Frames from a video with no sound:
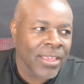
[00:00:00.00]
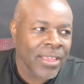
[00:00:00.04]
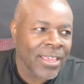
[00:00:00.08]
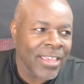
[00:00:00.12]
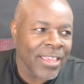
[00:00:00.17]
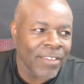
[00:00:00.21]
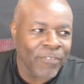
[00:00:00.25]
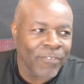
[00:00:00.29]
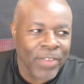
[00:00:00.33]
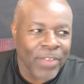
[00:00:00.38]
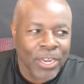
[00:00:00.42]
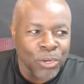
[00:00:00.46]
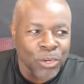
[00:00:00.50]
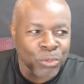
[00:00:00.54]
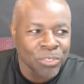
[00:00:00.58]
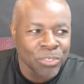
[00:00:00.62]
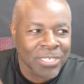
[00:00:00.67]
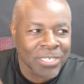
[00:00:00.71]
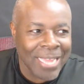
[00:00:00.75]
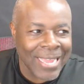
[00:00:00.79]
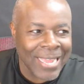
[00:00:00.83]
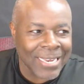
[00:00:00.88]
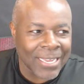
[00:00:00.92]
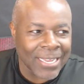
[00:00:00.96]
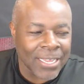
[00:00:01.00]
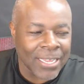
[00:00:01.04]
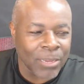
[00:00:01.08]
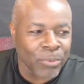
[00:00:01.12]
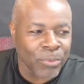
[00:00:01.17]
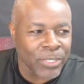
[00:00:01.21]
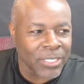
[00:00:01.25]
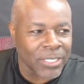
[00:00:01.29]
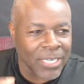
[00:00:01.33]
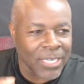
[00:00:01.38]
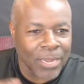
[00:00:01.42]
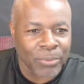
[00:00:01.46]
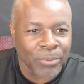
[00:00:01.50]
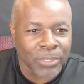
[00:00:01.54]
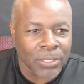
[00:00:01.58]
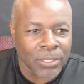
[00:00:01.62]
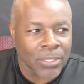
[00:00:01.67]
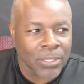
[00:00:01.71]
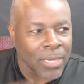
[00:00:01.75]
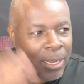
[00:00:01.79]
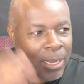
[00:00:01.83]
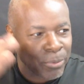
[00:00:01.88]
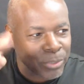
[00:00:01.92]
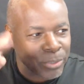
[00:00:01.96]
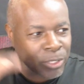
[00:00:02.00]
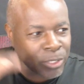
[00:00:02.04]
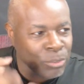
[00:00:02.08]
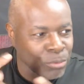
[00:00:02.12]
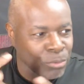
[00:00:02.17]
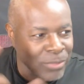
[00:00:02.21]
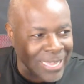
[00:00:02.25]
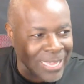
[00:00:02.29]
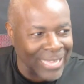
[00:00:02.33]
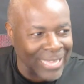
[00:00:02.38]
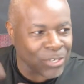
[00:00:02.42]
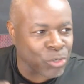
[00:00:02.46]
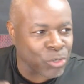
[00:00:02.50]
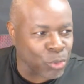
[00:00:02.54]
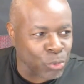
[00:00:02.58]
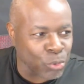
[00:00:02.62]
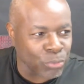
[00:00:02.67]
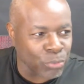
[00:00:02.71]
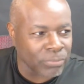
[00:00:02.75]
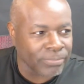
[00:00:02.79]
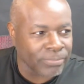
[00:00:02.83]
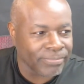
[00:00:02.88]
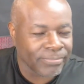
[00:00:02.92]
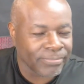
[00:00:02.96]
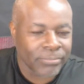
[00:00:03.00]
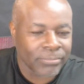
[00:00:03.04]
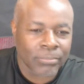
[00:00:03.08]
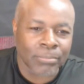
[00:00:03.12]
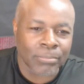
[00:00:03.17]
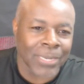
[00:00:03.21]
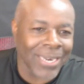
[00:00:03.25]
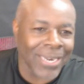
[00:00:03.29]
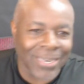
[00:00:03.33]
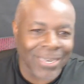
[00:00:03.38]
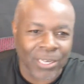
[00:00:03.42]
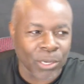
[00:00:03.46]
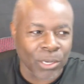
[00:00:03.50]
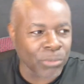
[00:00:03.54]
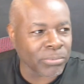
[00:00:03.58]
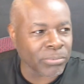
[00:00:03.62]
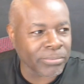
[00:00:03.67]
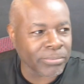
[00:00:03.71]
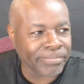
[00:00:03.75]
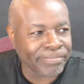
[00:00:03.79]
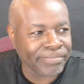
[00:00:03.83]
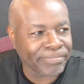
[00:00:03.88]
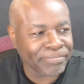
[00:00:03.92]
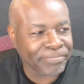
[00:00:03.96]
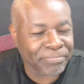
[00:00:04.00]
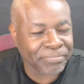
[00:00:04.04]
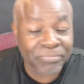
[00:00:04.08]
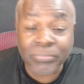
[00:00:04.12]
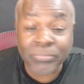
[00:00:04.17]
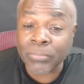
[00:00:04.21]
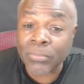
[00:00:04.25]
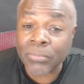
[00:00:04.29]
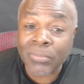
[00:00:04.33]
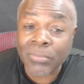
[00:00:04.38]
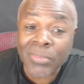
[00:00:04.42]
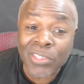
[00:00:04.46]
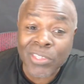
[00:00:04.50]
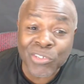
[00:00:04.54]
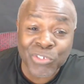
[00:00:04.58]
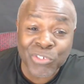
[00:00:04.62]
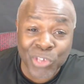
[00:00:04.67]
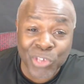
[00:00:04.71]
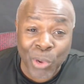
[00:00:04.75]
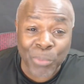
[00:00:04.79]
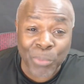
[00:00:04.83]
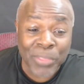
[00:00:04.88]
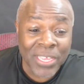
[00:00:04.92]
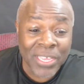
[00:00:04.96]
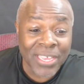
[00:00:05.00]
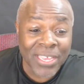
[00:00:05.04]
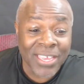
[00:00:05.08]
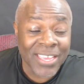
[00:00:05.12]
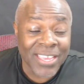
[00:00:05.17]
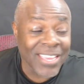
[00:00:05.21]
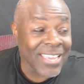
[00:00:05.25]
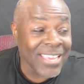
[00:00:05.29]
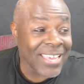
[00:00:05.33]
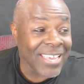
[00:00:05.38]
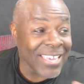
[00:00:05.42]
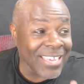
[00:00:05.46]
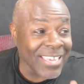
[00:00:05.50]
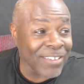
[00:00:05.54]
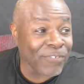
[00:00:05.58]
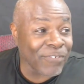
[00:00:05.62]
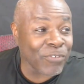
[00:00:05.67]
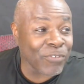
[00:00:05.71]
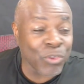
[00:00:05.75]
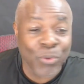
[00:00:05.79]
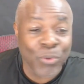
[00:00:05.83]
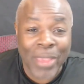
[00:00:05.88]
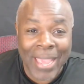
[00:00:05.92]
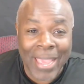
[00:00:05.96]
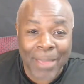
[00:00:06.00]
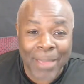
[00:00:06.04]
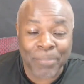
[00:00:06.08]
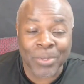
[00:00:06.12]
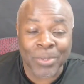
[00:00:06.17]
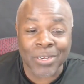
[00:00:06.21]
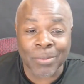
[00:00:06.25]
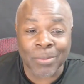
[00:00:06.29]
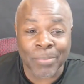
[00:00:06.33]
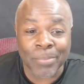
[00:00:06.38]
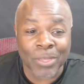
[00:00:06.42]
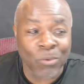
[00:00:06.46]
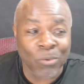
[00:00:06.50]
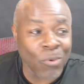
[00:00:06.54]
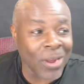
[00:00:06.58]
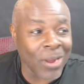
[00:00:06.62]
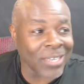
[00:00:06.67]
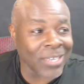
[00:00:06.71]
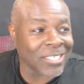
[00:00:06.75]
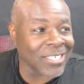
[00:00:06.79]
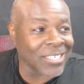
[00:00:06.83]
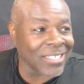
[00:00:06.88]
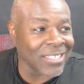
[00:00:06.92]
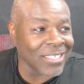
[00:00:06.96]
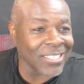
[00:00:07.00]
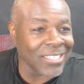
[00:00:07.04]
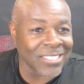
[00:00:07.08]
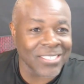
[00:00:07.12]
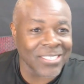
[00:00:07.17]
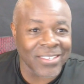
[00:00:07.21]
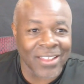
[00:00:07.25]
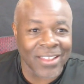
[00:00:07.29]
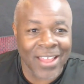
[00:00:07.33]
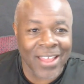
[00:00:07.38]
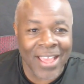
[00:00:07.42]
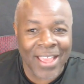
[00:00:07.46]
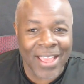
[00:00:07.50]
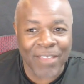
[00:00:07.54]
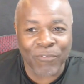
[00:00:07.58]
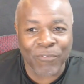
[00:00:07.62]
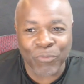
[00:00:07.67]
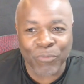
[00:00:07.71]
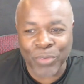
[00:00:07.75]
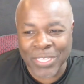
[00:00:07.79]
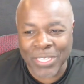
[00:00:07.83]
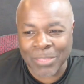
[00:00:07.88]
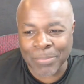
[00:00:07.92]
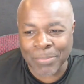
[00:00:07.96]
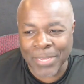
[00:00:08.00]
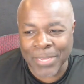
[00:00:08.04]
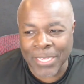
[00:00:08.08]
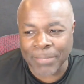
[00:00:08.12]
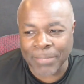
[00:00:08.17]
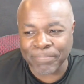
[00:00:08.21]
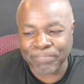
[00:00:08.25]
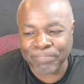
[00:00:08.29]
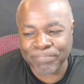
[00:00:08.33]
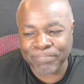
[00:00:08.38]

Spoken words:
If I knew sign language, I would do that too, but I don't. So if you happen to be watching this live with me,